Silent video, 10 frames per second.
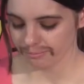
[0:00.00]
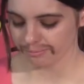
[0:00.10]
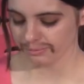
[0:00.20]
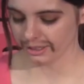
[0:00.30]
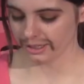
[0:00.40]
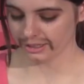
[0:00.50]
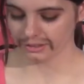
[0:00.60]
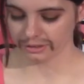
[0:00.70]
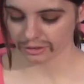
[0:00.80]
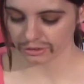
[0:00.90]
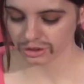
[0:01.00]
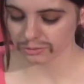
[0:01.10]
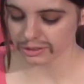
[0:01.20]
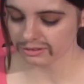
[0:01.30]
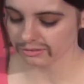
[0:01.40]
But hey, you know,
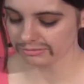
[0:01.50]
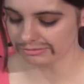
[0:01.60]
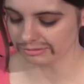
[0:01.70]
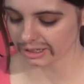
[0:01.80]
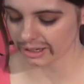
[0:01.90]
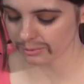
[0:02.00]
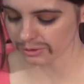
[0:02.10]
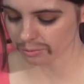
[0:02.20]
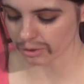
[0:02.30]
should we, I almost